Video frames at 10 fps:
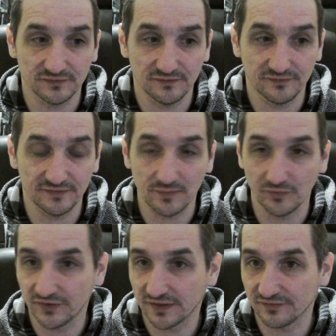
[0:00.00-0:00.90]
some of
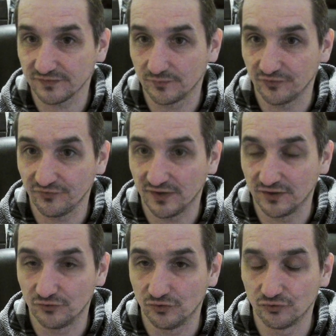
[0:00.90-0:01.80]
the customers
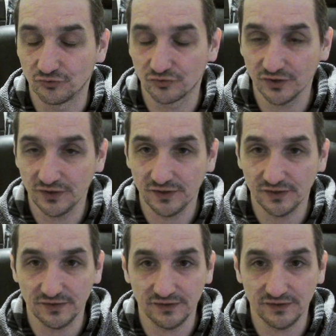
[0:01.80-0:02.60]
are really